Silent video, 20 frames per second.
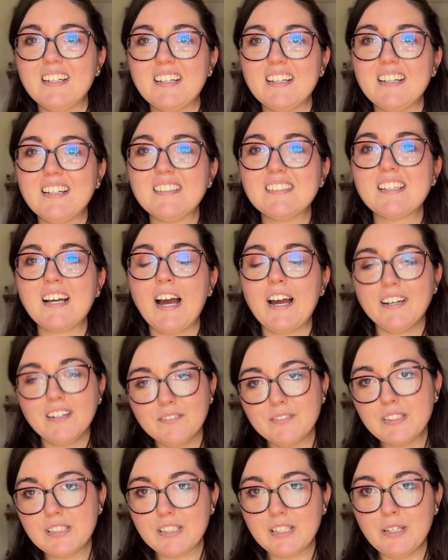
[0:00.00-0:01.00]
is kind of
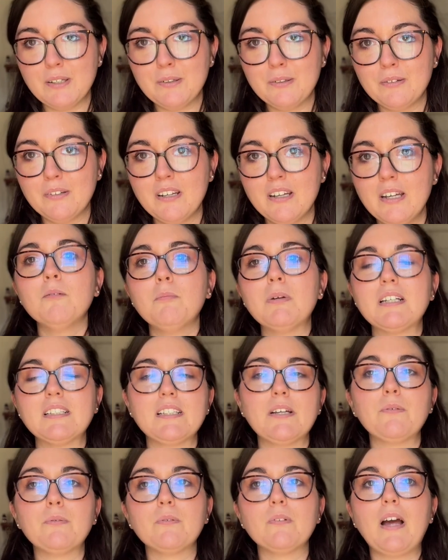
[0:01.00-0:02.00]
skewed because
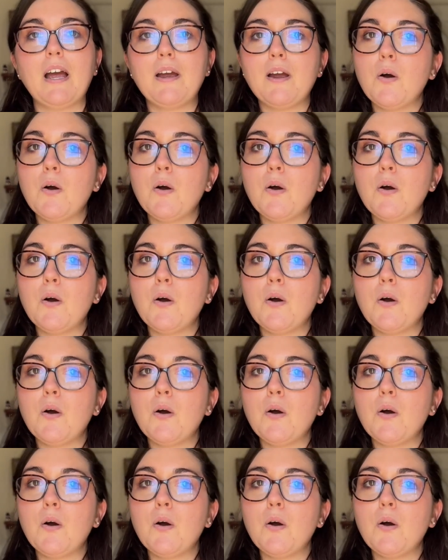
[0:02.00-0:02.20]
I